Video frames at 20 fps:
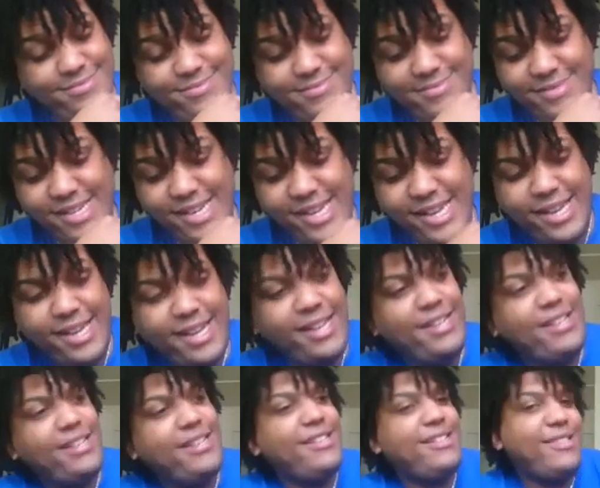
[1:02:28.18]
Man.
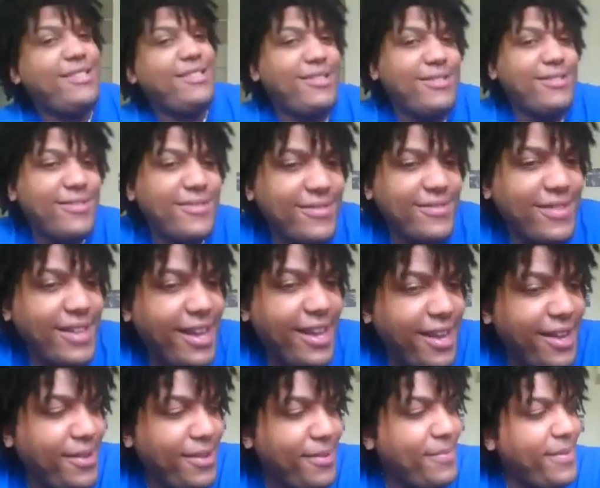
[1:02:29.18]
Mm-hmm.
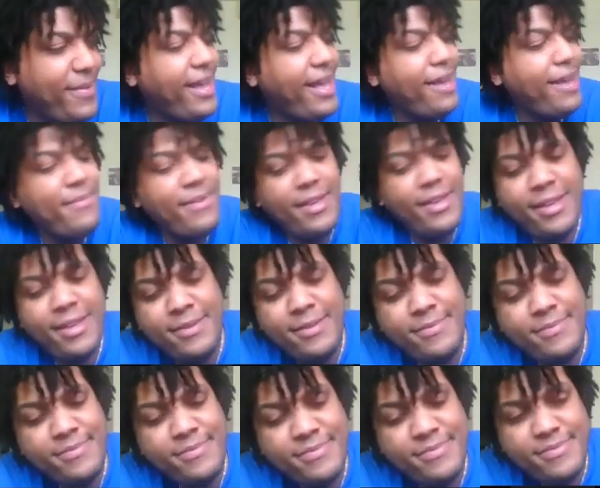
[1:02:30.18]
Damn, man. I
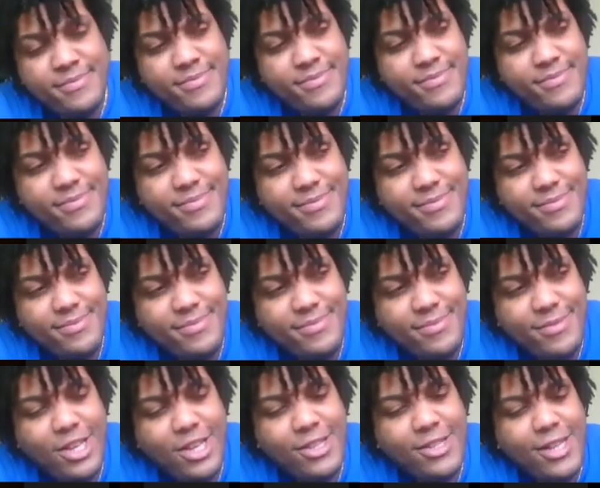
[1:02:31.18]
mean,
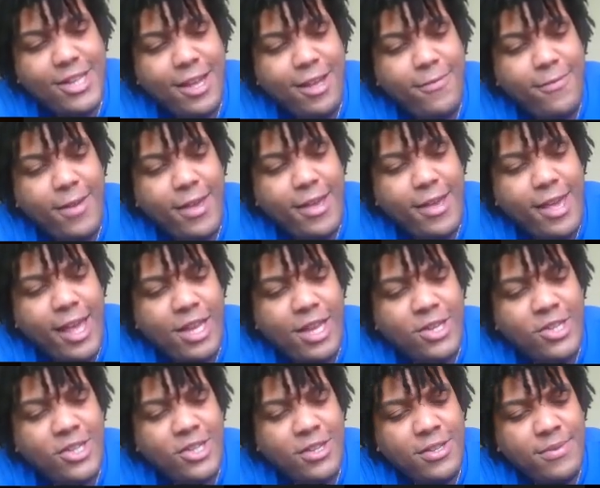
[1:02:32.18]
just take a
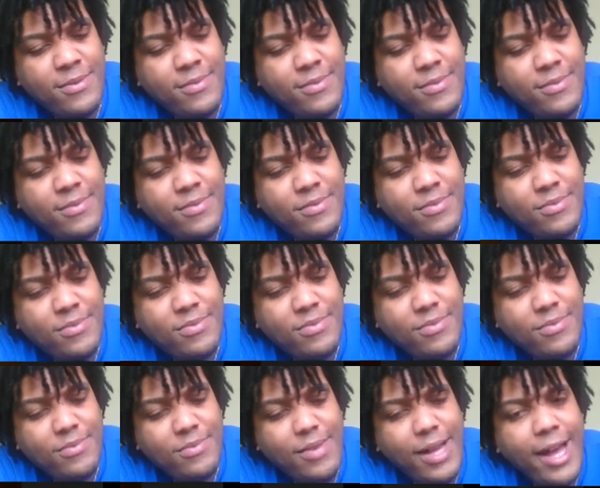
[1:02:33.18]
vacation.
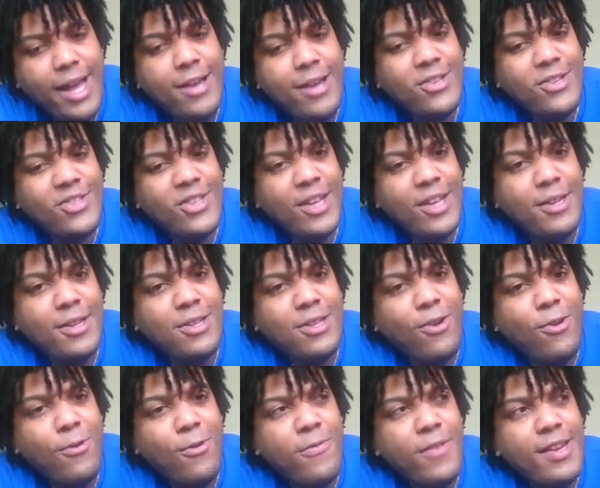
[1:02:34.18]
I understand it's
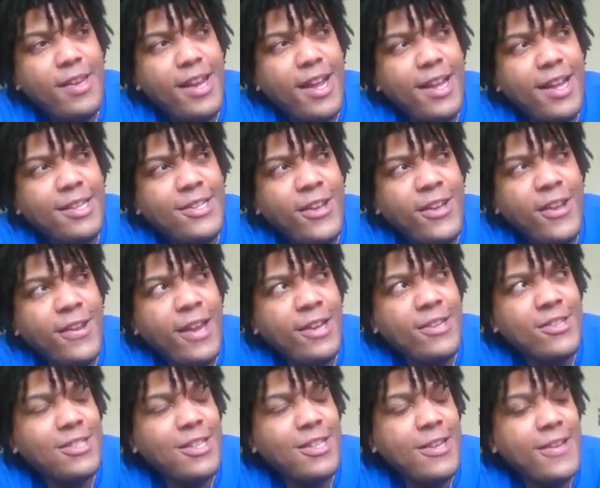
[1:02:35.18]
COVID-19. They
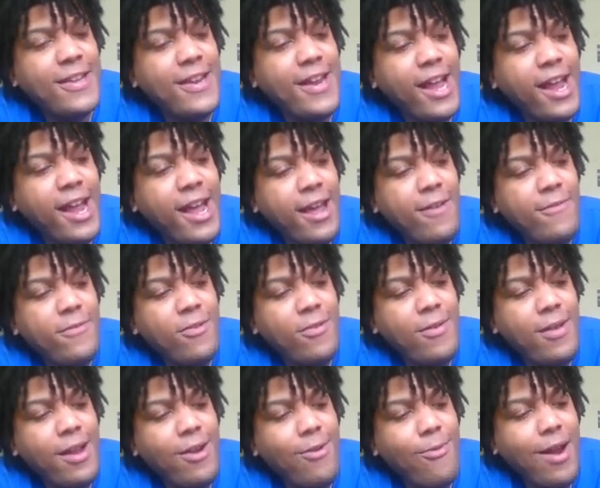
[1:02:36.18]
just lucky to have you
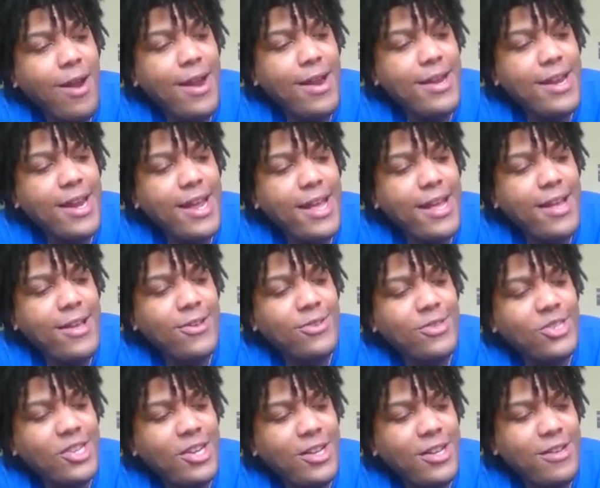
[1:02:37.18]
there right now,
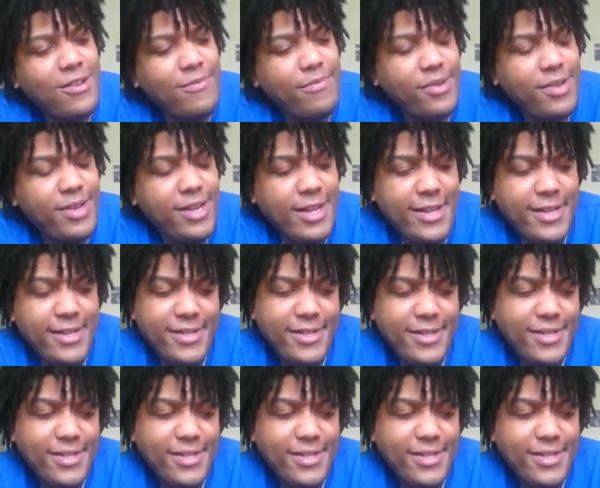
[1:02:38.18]
Chuck, but